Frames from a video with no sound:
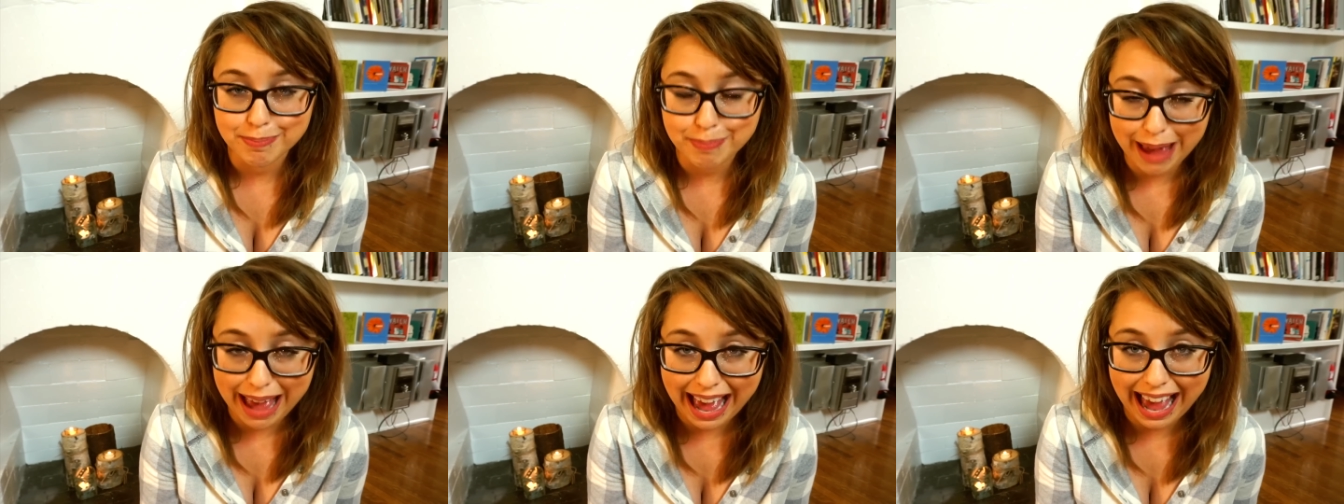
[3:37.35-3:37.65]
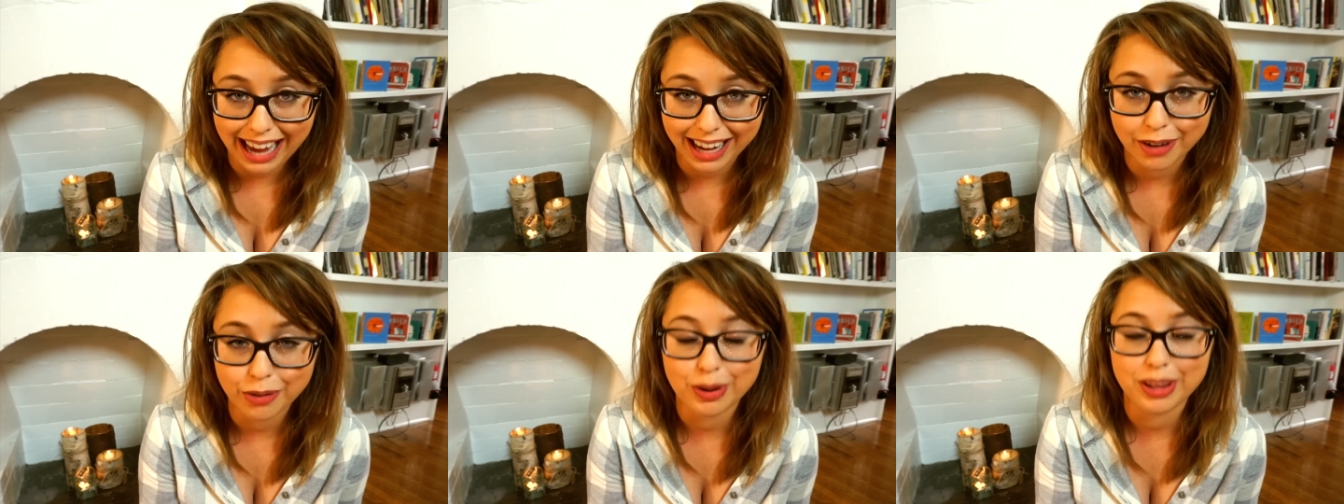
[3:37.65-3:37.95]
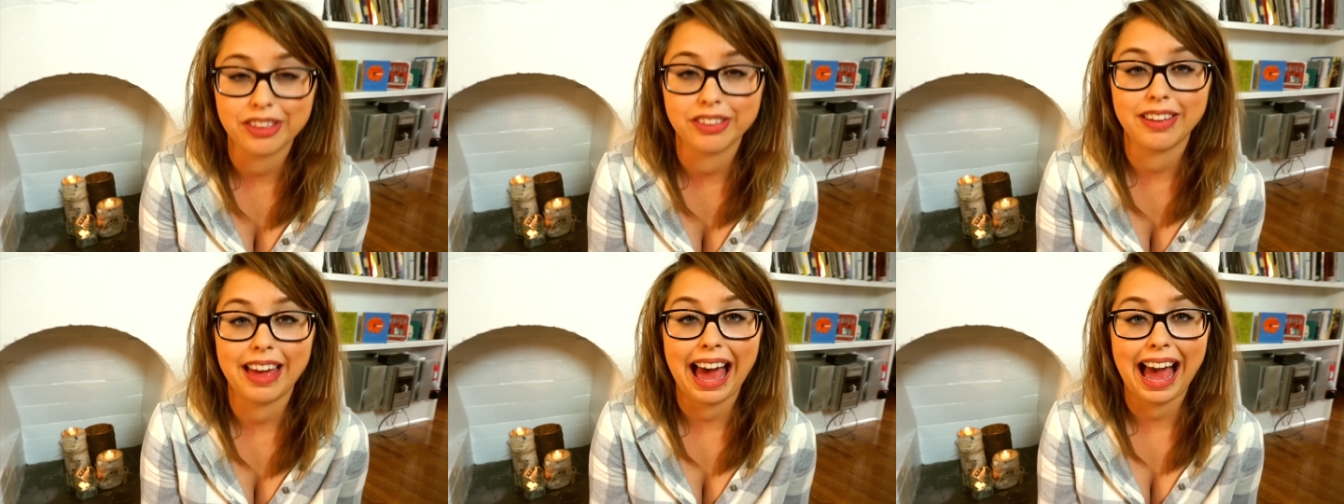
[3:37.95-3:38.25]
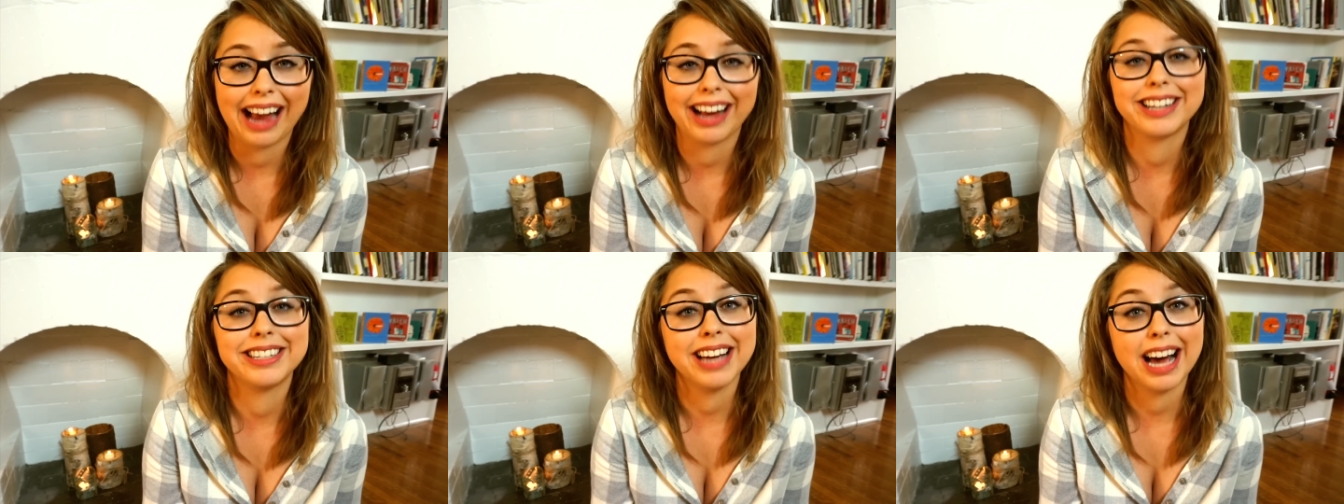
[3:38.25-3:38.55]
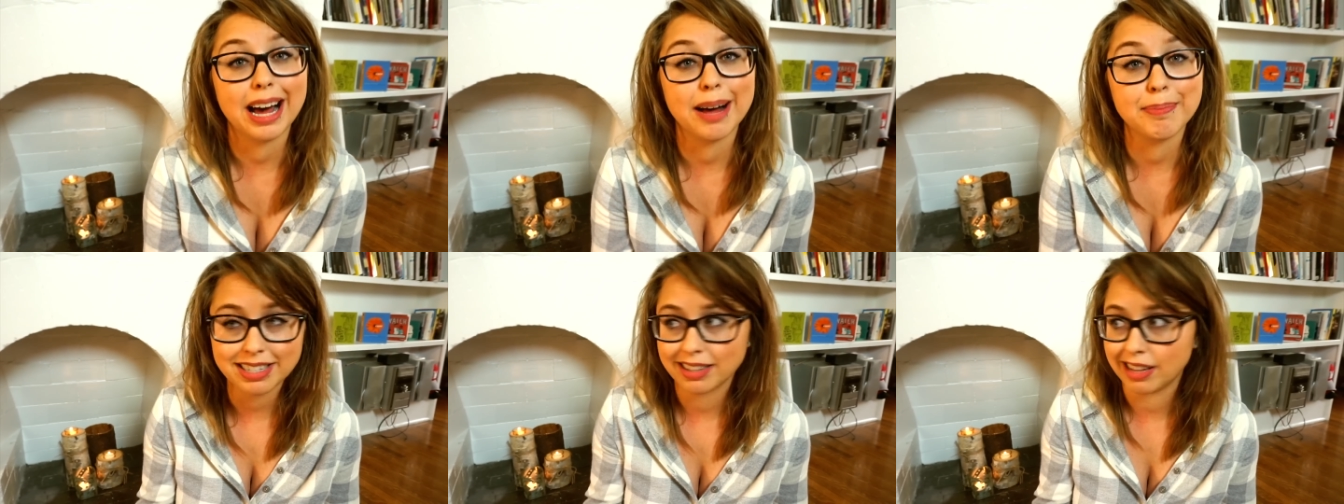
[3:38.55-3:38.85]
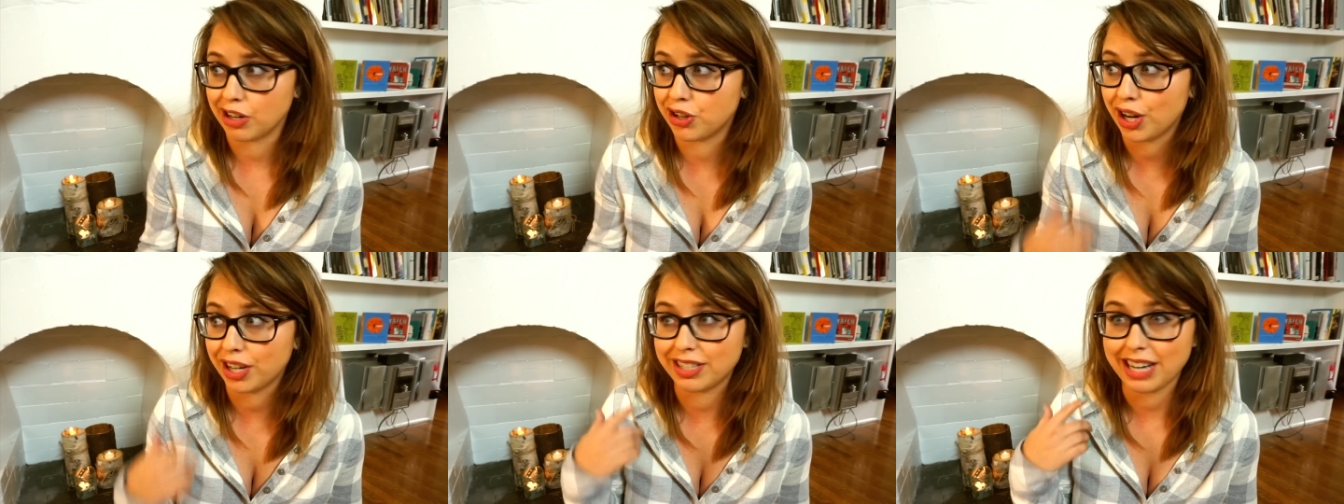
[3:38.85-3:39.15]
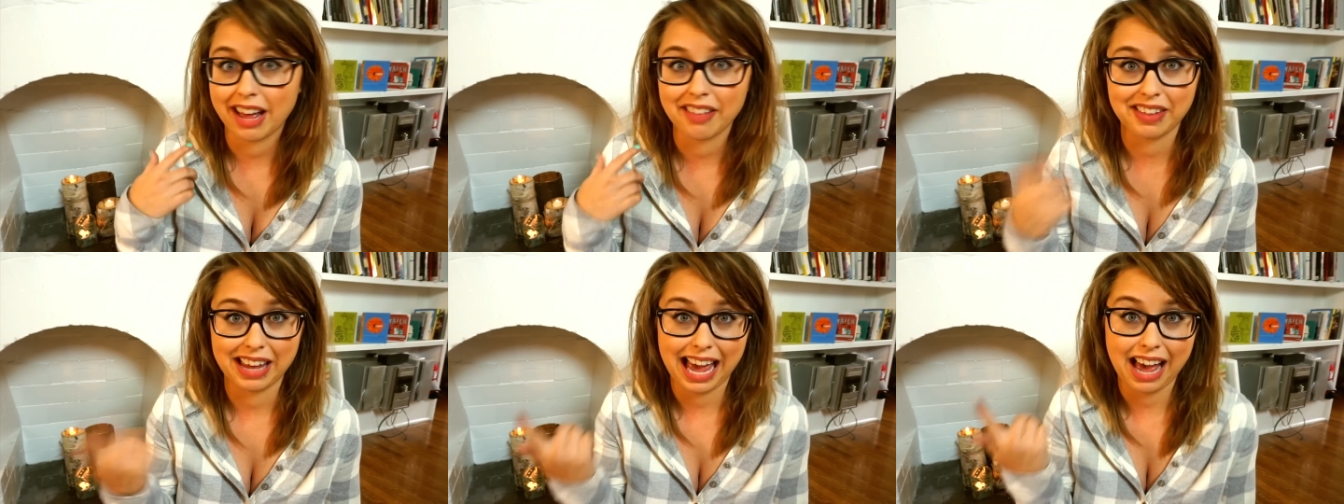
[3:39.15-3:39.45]
back with ACT UP. They shut
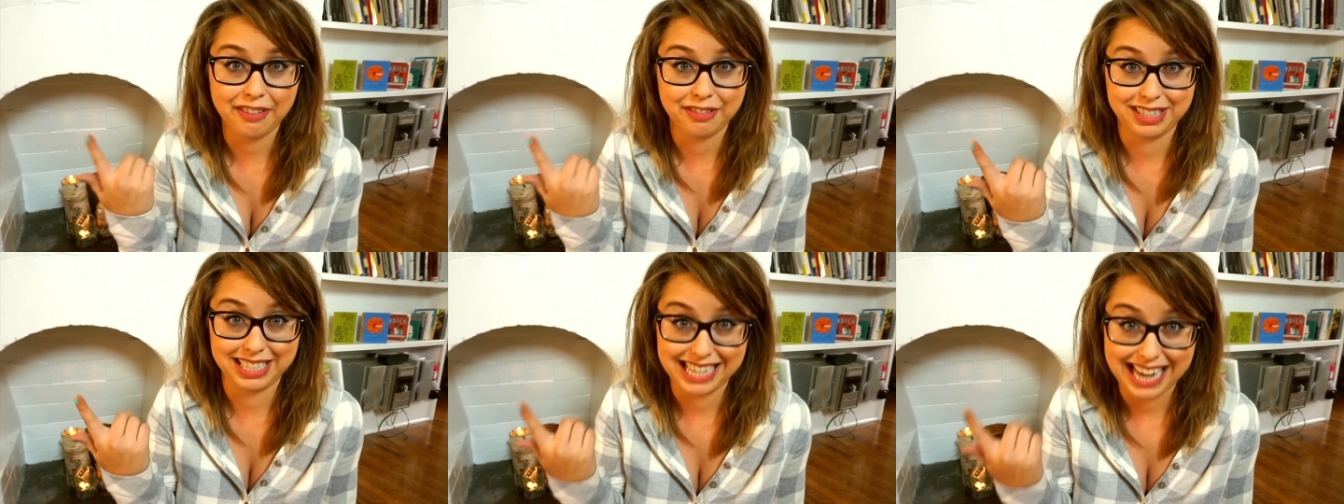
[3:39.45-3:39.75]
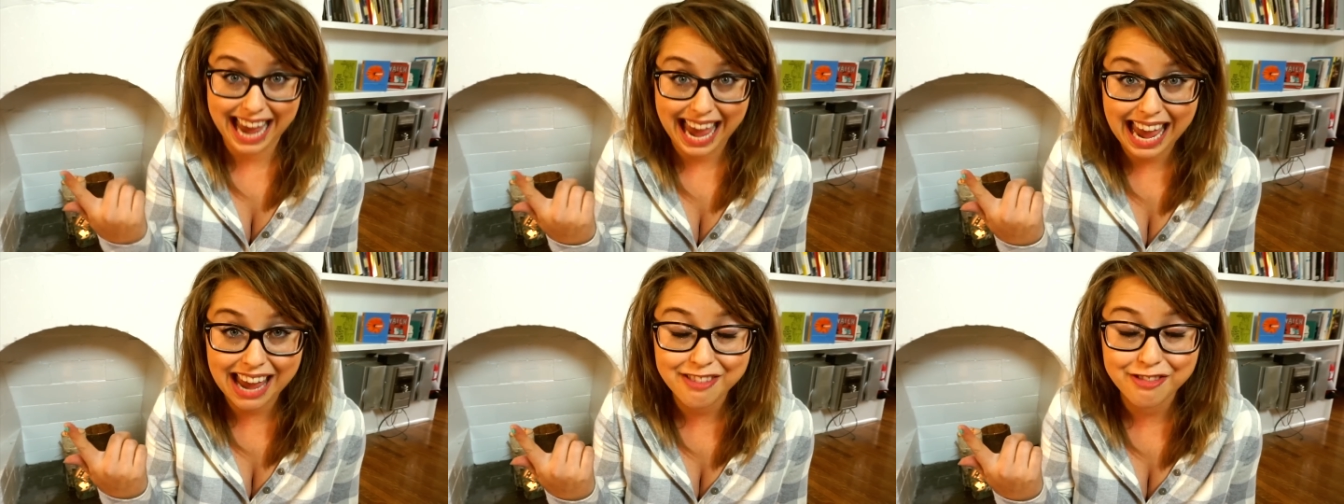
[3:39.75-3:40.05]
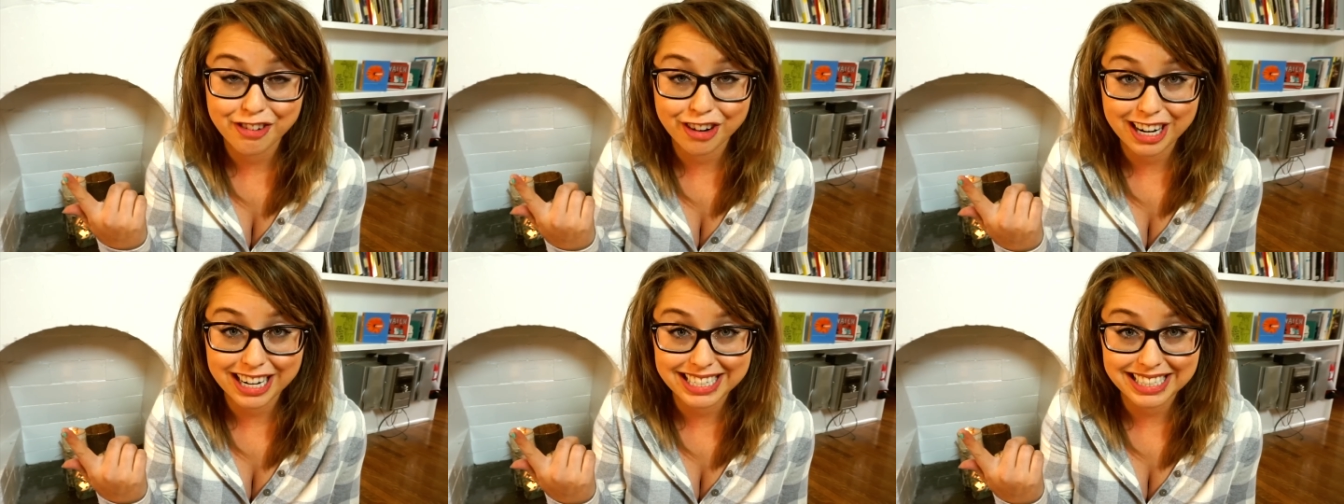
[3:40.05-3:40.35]
down the FDA for a